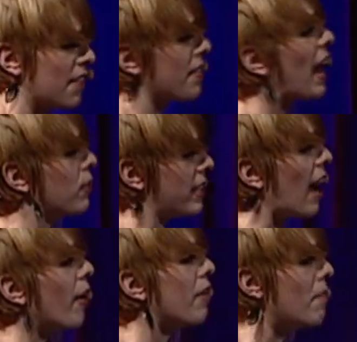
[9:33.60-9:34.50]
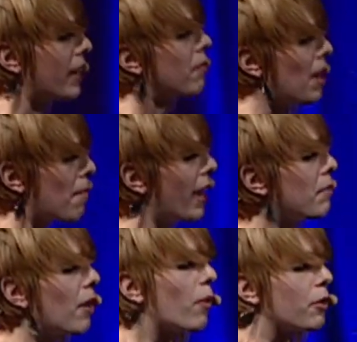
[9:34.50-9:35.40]
that was how I made up my mind
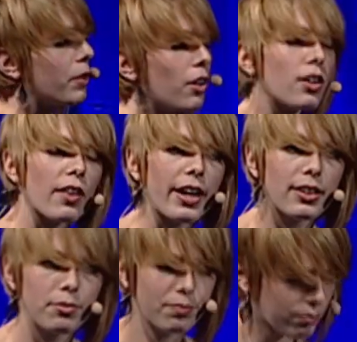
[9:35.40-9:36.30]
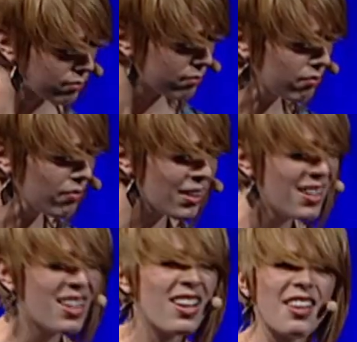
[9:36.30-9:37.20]
about what it would look like.
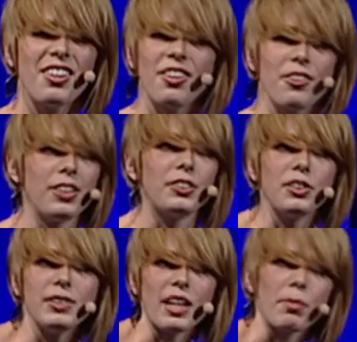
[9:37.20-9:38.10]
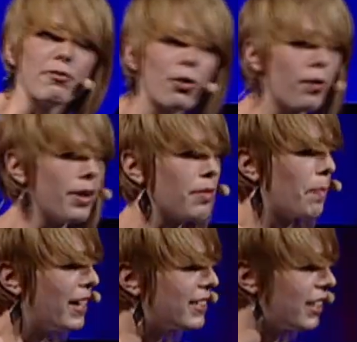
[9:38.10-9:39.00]
And the other thing, too, is that before with
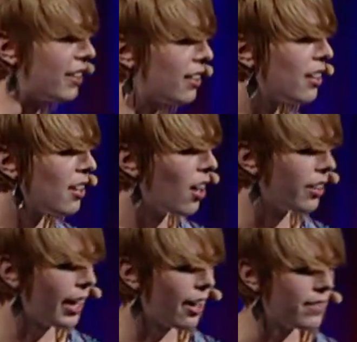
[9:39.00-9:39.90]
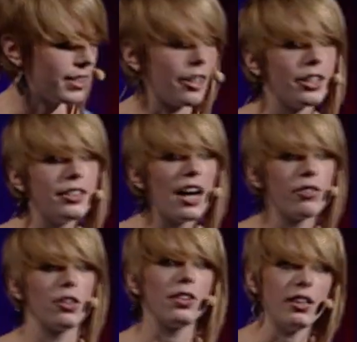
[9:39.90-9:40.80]
painting on canvas, I could
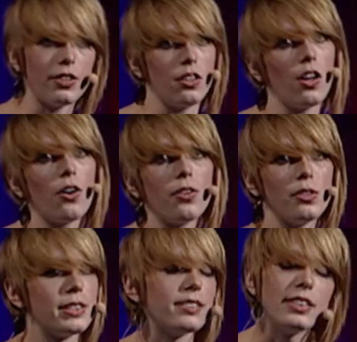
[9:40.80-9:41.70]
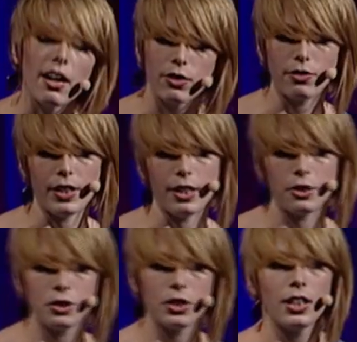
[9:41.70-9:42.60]
never leave it alone. It was never
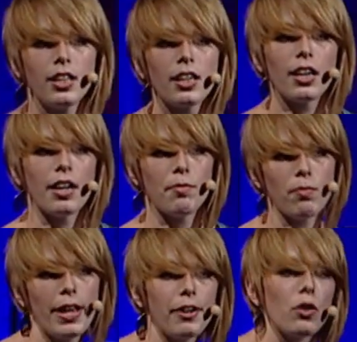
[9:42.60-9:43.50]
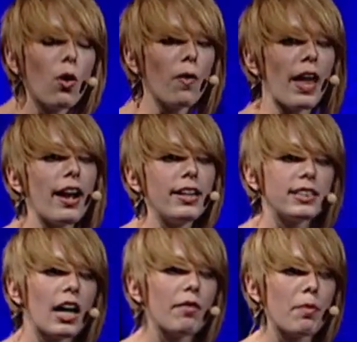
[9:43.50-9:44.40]
finished. And I made a goal that
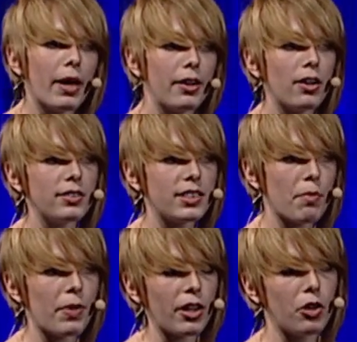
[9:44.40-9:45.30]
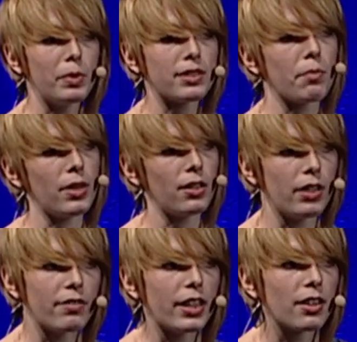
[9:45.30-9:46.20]
anytime I painted on something, it would be something
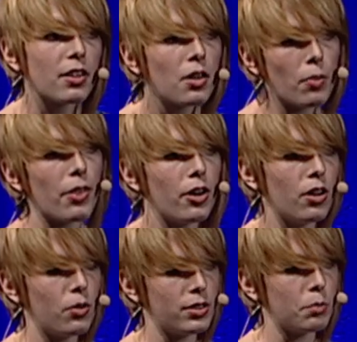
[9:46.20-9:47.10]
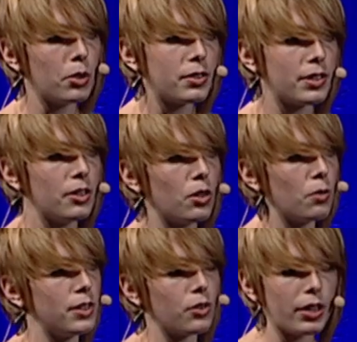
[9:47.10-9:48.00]
living, whether it was a person or it
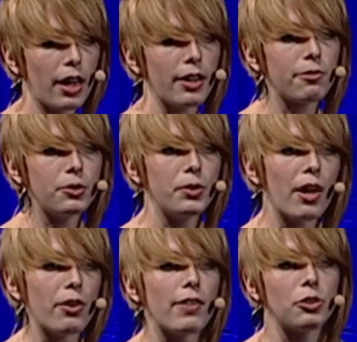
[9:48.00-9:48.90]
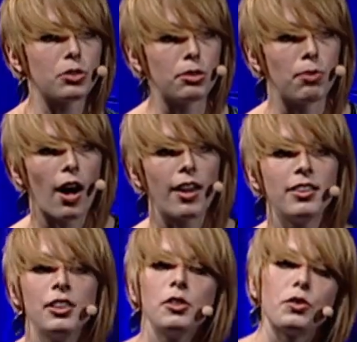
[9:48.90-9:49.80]
was organic food that would eventually rot.
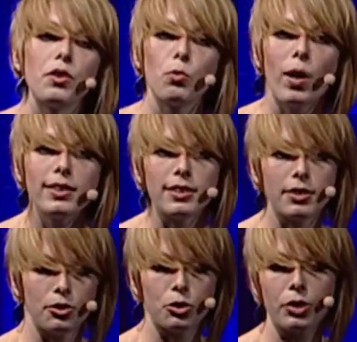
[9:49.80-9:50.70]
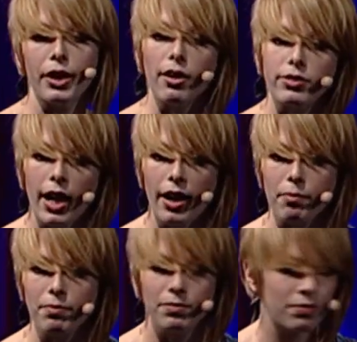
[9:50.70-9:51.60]
So there was this constraint of
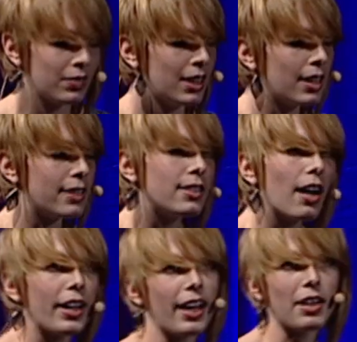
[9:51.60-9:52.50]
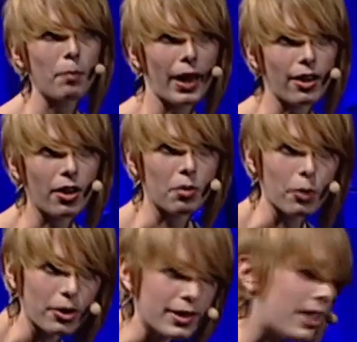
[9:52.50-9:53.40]
time. It's not like I can paint on a
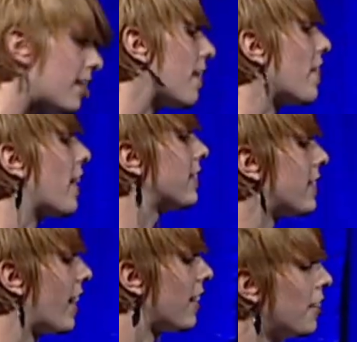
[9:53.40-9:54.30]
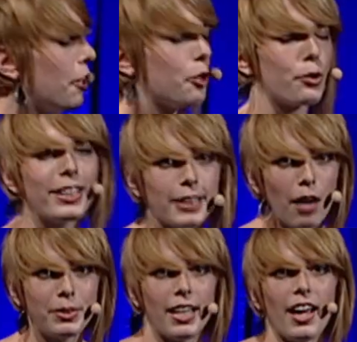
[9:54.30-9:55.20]
person and then say, great
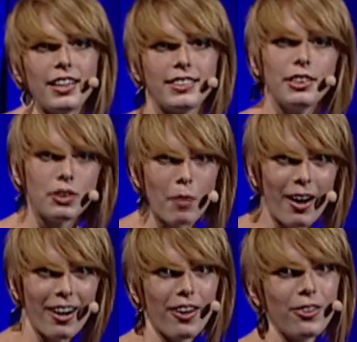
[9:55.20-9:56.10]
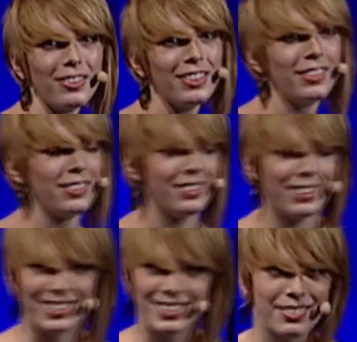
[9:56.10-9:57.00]
job today, see you tomorrow,
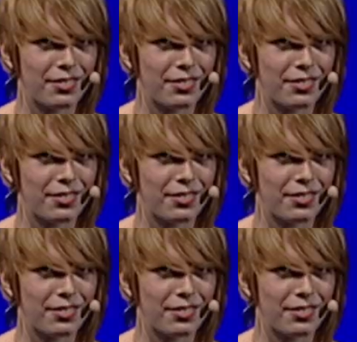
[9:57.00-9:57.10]
because